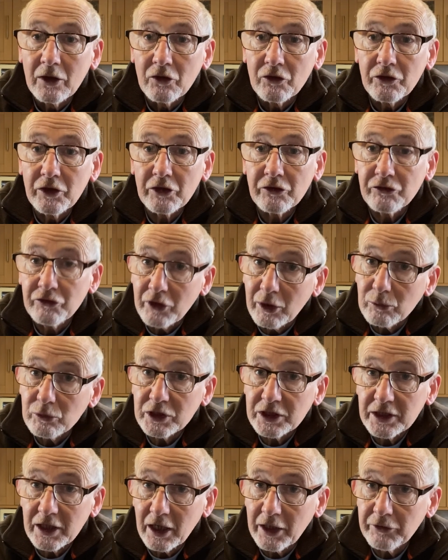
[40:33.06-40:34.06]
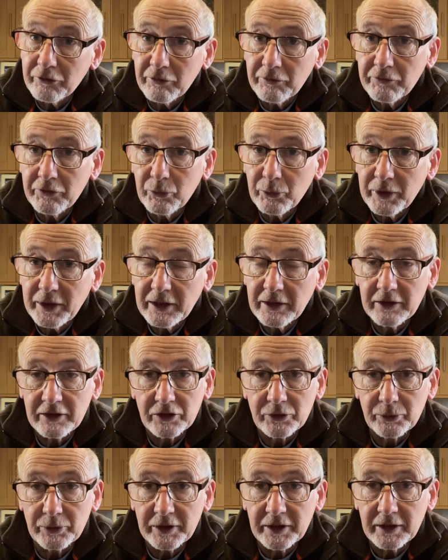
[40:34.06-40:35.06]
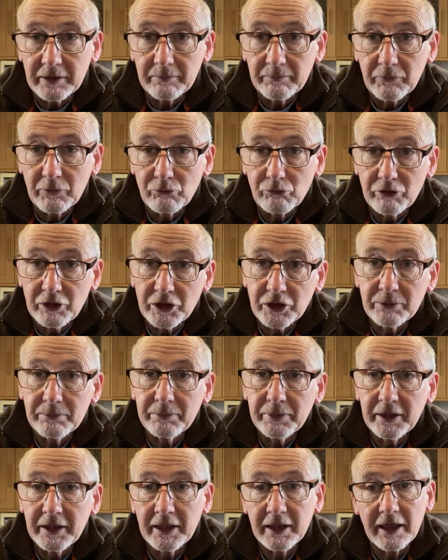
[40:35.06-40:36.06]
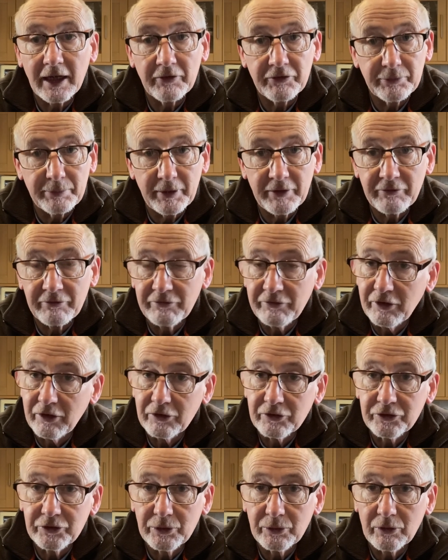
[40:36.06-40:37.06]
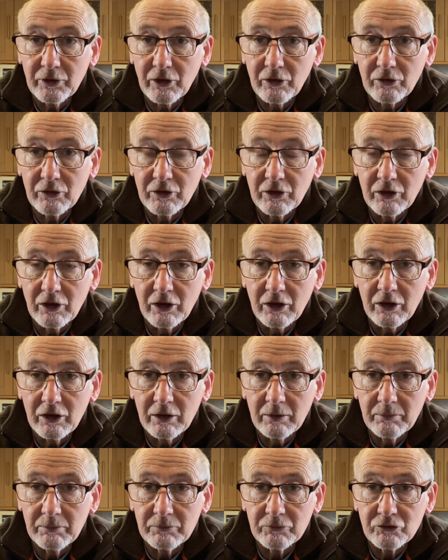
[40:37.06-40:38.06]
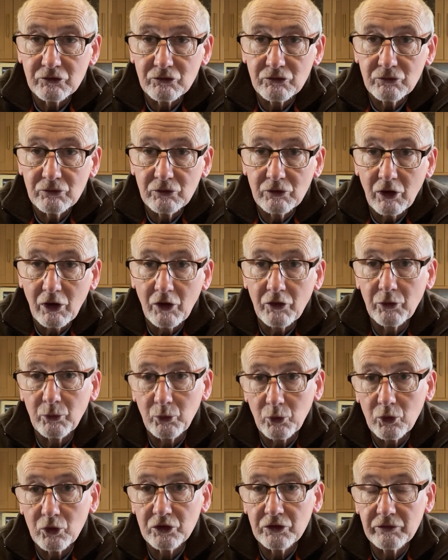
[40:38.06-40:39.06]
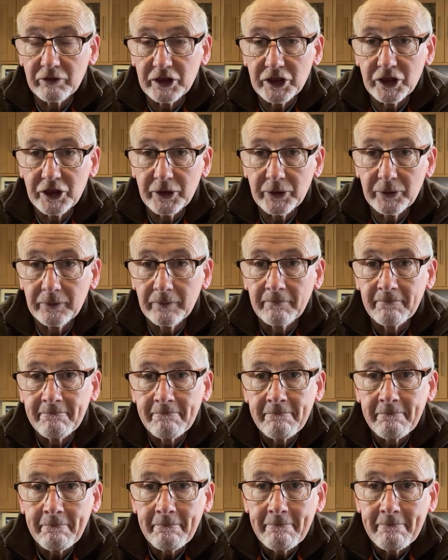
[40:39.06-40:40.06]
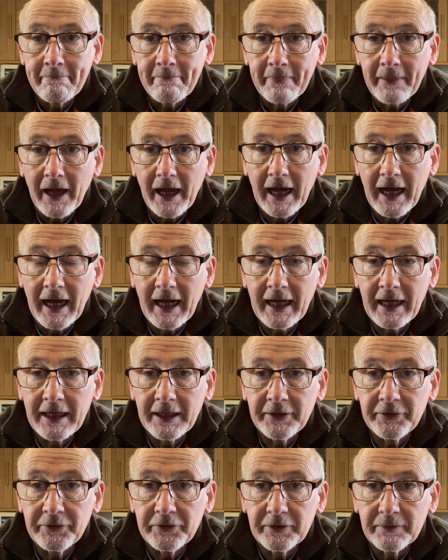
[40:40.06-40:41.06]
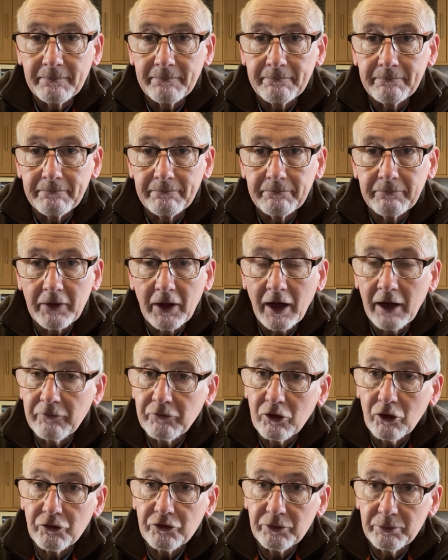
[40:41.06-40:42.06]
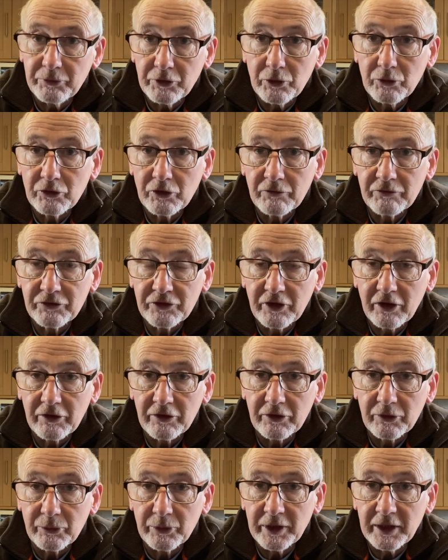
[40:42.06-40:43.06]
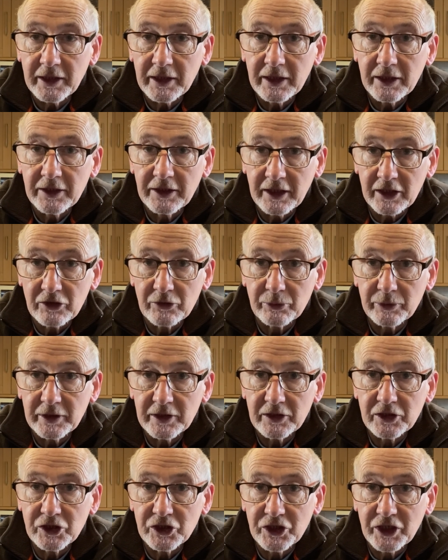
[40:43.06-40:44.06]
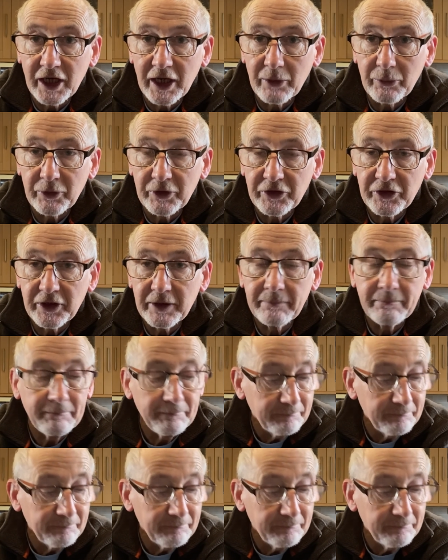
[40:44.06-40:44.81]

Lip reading: There's no cider of the week this week. Reason being, I've spent far too long on the water issue, and I've got some news on cider of the week next week to share with you.